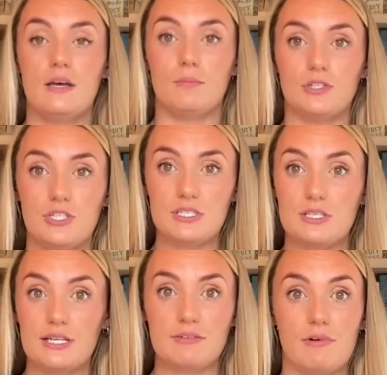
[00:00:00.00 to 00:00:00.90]
but just
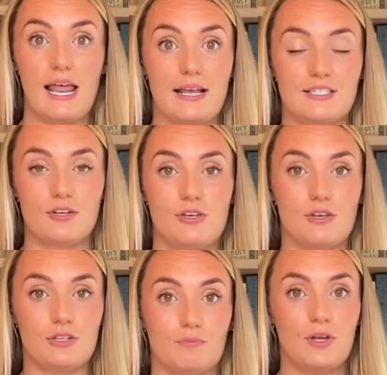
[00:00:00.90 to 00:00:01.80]
nice and relaxed so you
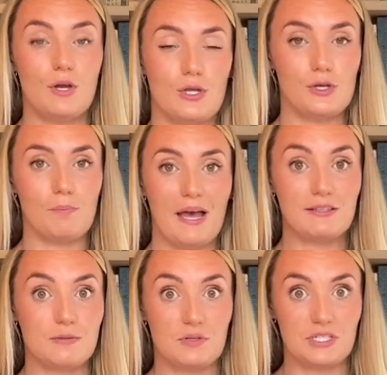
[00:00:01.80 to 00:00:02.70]
can bounce
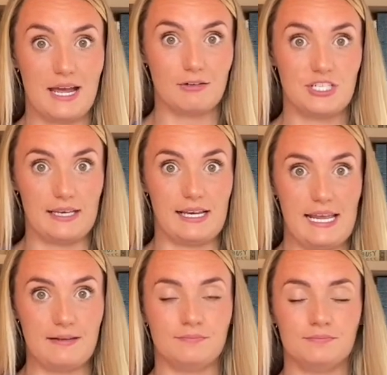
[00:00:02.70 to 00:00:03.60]
up and down gently.